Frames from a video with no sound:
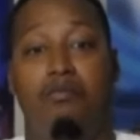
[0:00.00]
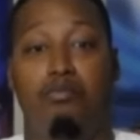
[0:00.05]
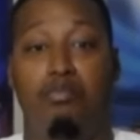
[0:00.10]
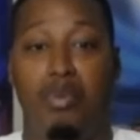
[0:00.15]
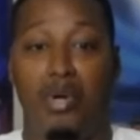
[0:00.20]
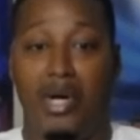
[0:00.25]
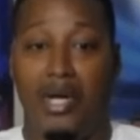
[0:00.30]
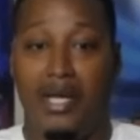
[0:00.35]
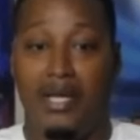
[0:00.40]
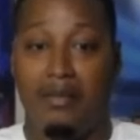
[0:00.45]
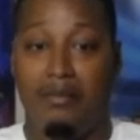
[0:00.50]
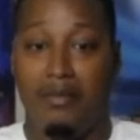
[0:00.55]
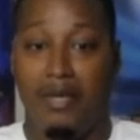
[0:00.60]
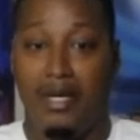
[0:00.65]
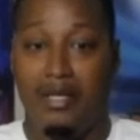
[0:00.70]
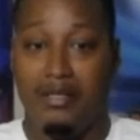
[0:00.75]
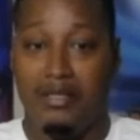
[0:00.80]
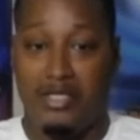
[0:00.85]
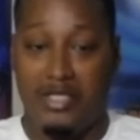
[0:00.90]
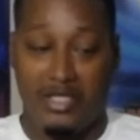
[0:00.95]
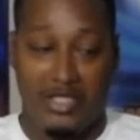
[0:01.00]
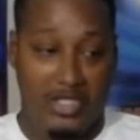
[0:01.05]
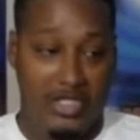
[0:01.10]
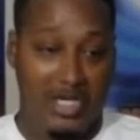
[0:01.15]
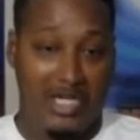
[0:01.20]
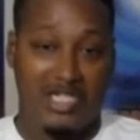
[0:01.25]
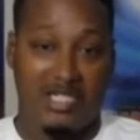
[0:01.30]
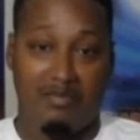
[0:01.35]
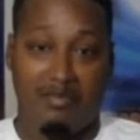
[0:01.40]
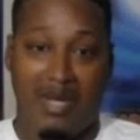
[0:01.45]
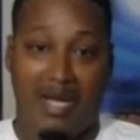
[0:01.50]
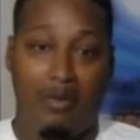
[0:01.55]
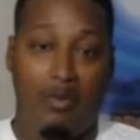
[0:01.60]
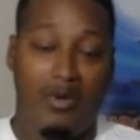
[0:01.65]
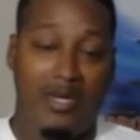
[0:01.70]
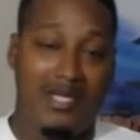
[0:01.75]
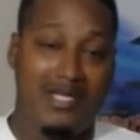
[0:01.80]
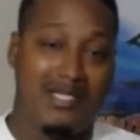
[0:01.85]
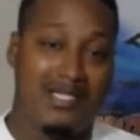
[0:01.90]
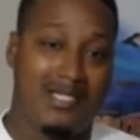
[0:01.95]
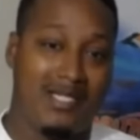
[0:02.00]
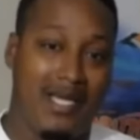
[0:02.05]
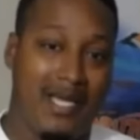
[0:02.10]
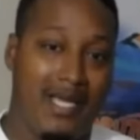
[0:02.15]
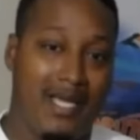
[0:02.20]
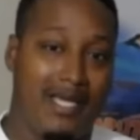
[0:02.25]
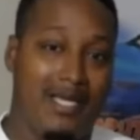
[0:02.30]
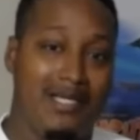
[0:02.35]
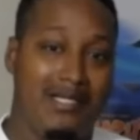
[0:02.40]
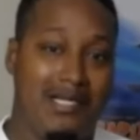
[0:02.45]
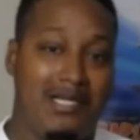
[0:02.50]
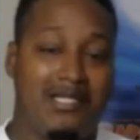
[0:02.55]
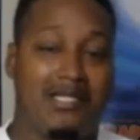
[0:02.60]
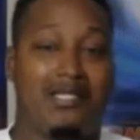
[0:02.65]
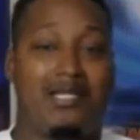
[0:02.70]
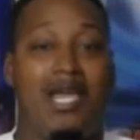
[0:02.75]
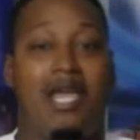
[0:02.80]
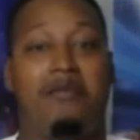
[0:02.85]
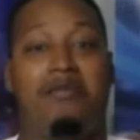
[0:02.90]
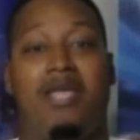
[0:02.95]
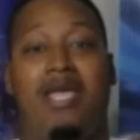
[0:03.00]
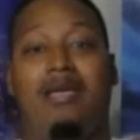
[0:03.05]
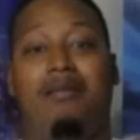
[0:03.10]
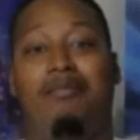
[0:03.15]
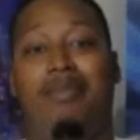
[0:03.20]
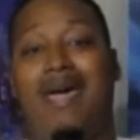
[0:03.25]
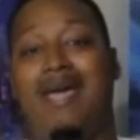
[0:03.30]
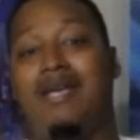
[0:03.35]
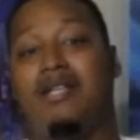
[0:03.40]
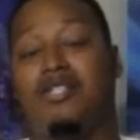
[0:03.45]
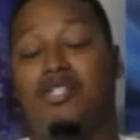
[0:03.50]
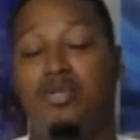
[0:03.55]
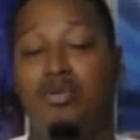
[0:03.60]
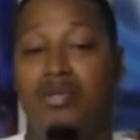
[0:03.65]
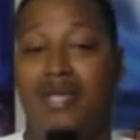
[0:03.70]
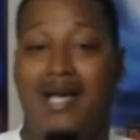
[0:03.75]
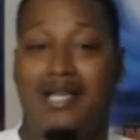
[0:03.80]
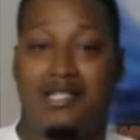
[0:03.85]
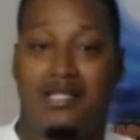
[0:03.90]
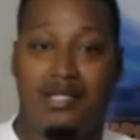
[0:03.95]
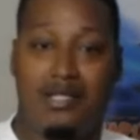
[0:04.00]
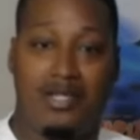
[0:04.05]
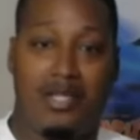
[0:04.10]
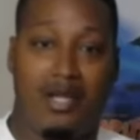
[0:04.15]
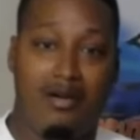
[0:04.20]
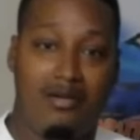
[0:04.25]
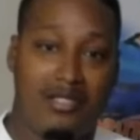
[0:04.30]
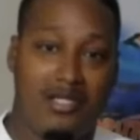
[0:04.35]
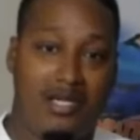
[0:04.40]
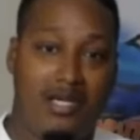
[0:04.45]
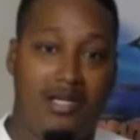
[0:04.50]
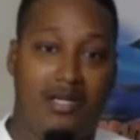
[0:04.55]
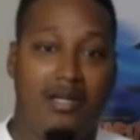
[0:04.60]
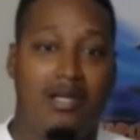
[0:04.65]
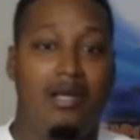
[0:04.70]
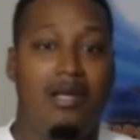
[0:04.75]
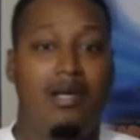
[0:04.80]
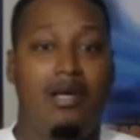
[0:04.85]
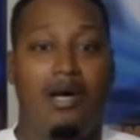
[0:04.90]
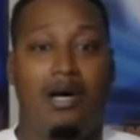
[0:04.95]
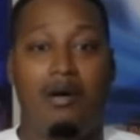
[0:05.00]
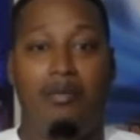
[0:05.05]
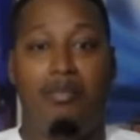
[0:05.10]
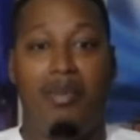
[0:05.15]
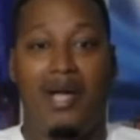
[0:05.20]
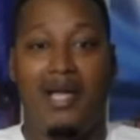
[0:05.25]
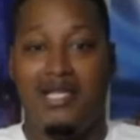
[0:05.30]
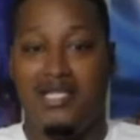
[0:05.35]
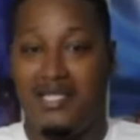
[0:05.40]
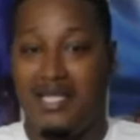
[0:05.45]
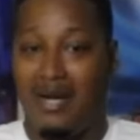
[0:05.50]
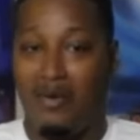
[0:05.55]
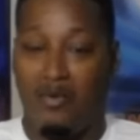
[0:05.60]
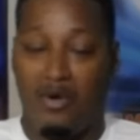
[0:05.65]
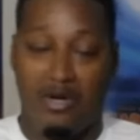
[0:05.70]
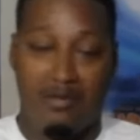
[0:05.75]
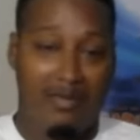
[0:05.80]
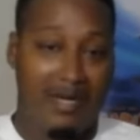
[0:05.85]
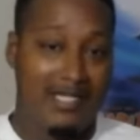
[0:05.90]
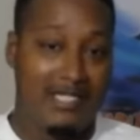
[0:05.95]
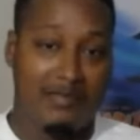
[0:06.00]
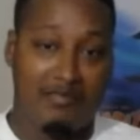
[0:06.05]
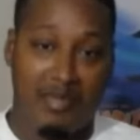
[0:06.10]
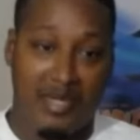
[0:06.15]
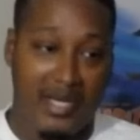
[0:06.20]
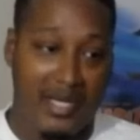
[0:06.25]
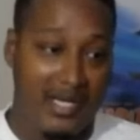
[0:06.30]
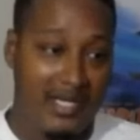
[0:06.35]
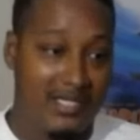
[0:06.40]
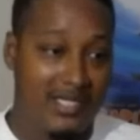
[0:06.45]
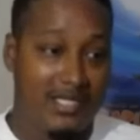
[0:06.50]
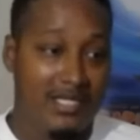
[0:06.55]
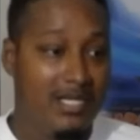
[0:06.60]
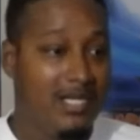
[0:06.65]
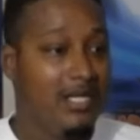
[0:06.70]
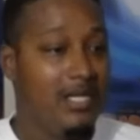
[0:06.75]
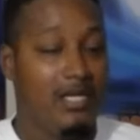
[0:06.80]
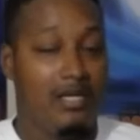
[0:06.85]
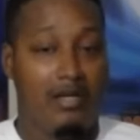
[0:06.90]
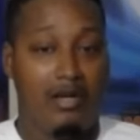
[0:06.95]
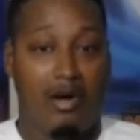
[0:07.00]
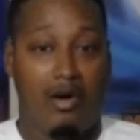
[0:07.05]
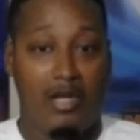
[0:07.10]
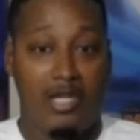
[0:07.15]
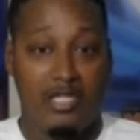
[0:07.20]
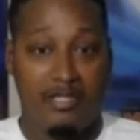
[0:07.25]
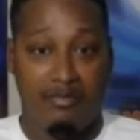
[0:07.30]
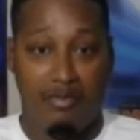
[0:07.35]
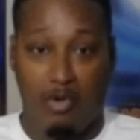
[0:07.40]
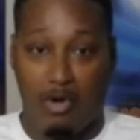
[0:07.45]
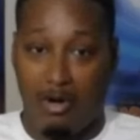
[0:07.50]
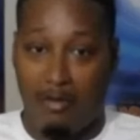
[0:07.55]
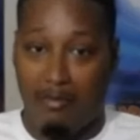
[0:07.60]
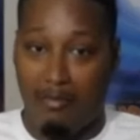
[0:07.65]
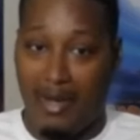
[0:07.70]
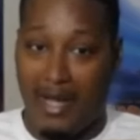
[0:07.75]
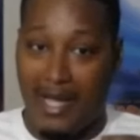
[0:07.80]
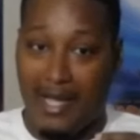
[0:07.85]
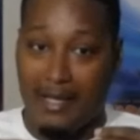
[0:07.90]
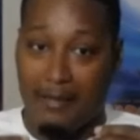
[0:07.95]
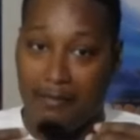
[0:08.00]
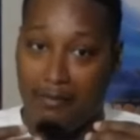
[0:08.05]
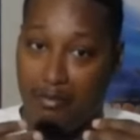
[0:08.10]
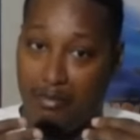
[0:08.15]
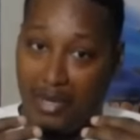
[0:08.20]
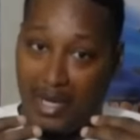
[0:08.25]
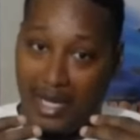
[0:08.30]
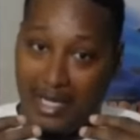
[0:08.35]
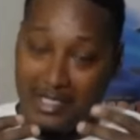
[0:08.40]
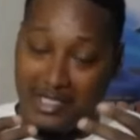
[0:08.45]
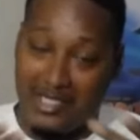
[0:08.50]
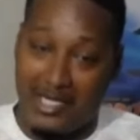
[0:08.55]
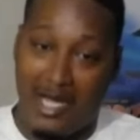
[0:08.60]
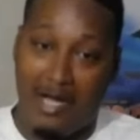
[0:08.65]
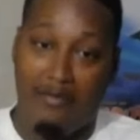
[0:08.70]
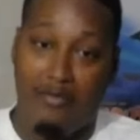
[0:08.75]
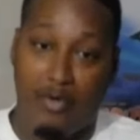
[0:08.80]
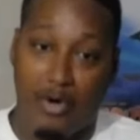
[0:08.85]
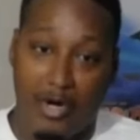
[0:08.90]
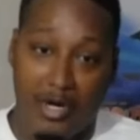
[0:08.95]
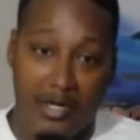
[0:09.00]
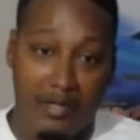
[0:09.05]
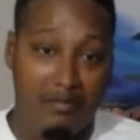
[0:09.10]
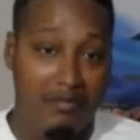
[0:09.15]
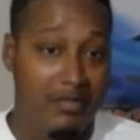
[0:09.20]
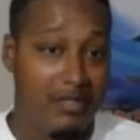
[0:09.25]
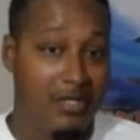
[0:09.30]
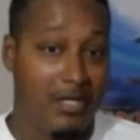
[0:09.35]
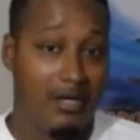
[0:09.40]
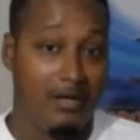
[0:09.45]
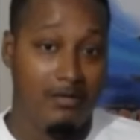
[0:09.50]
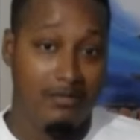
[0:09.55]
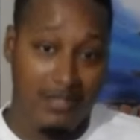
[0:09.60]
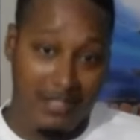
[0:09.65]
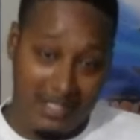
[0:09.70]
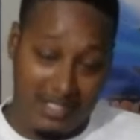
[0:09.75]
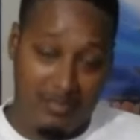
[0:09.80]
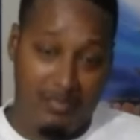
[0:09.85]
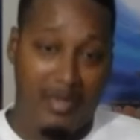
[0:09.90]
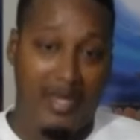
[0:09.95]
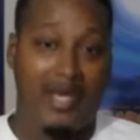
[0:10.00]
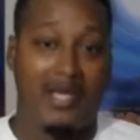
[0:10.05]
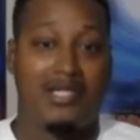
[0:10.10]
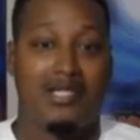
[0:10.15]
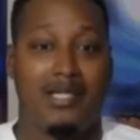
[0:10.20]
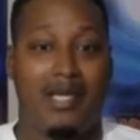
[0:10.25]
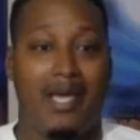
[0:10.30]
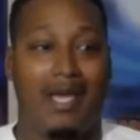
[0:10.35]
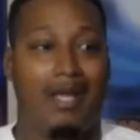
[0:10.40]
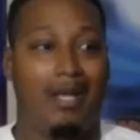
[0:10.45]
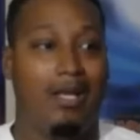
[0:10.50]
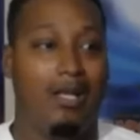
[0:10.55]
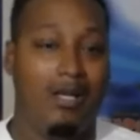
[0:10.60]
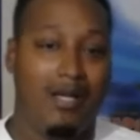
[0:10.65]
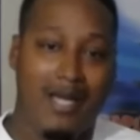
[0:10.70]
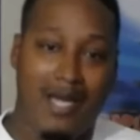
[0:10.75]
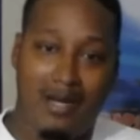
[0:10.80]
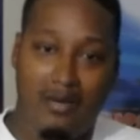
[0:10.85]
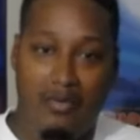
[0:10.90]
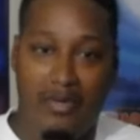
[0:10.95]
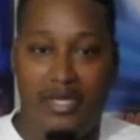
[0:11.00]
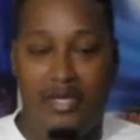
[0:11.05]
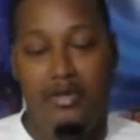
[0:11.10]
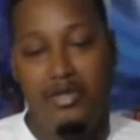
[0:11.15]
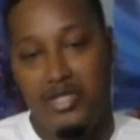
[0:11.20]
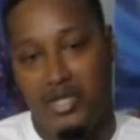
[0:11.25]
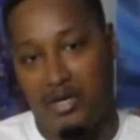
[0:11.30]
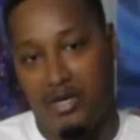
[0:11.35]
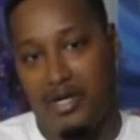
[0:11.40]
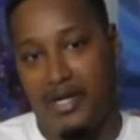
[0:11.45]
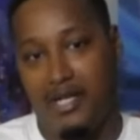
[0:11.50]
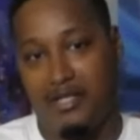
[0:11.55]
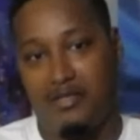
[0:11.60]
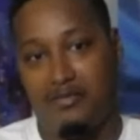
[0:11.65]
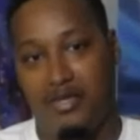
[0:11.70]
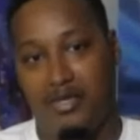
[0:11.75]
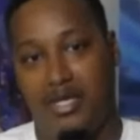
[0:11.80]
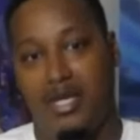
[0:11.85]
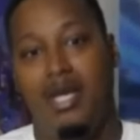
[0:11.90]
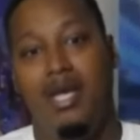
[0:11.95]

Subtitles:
But just judging by what he said the same thing back in 2013 about he's not worried about specs. You know, he's more about software, you know, than specs. And look how the Wii U turned out to be.